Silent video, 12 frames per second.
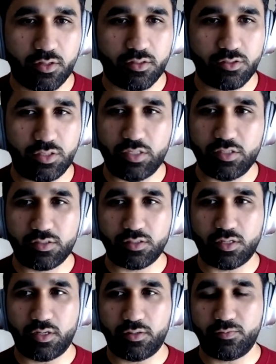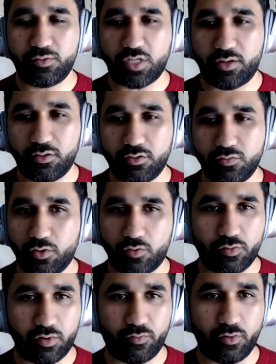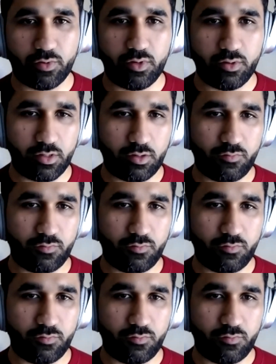So these uh, channels work for everyone.